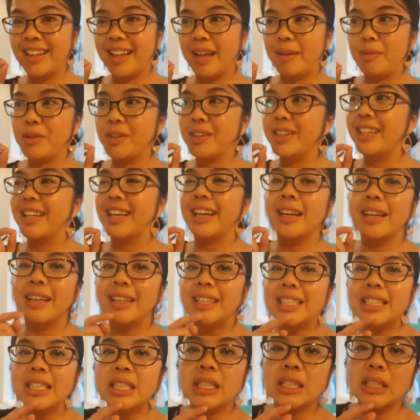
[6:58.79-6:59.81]
lap cheung you get
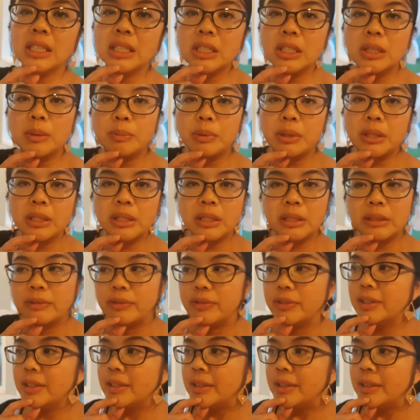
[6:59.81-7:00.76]
a little burst of